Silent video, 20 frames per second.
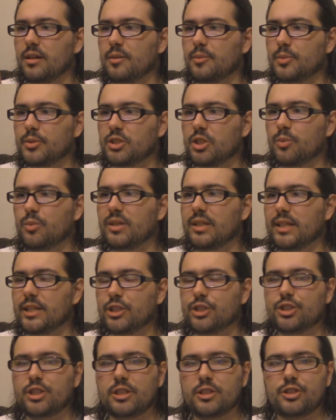someone in a
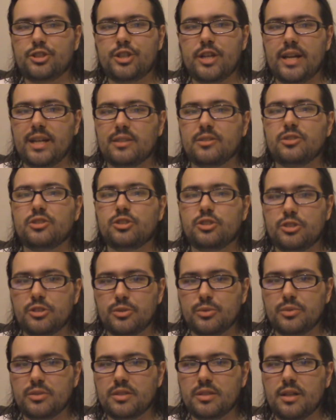Shin-Chan
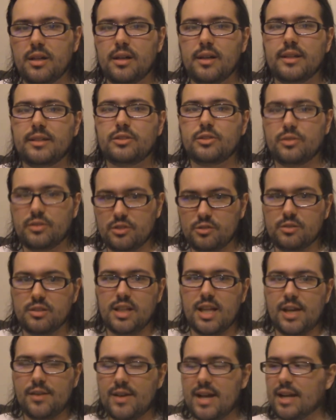suit, so this was
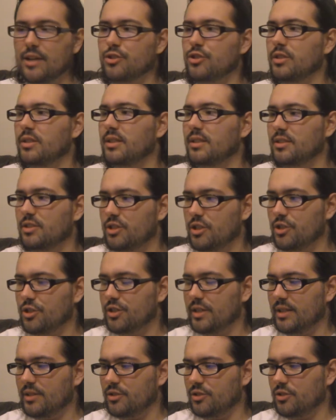live action, in a
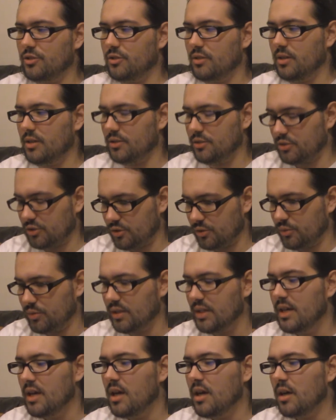Shin-Chan suit,
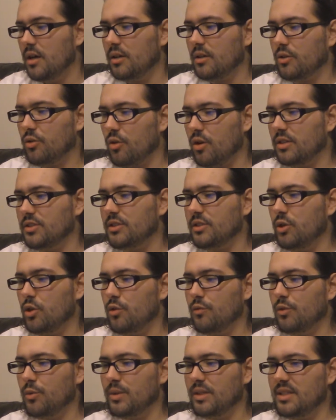crossing
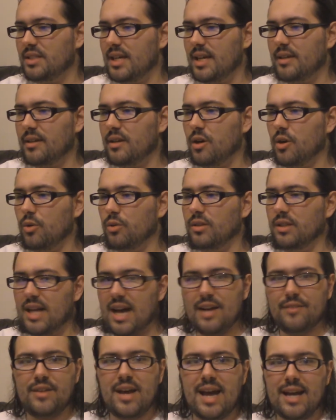over with Den-O
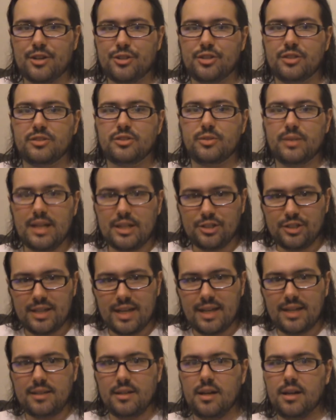live action, so it actually
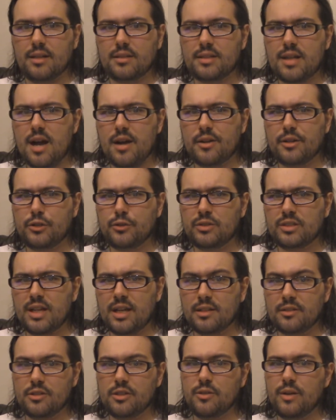had Takadu
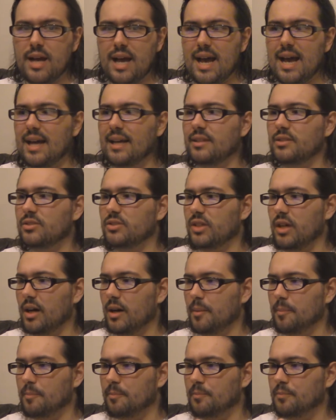Sato as
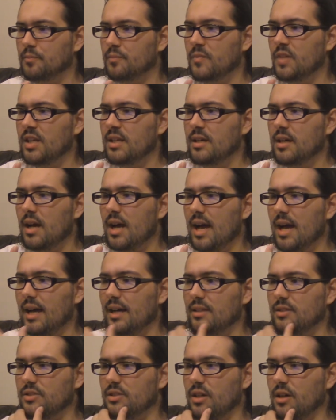
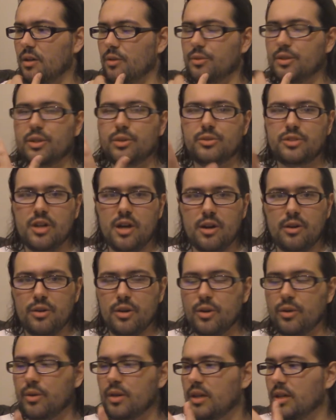
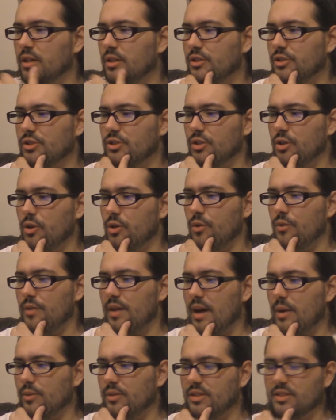Ryotaro. So
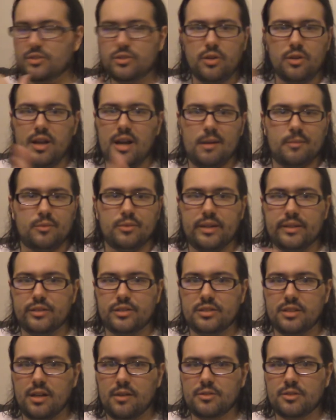this is all Kamen Rider
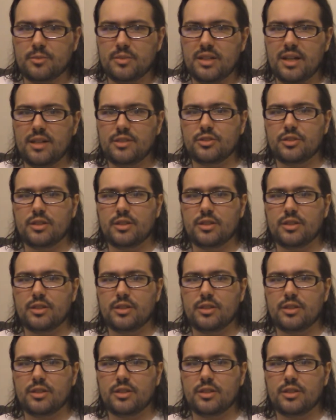stuff. Some of you guys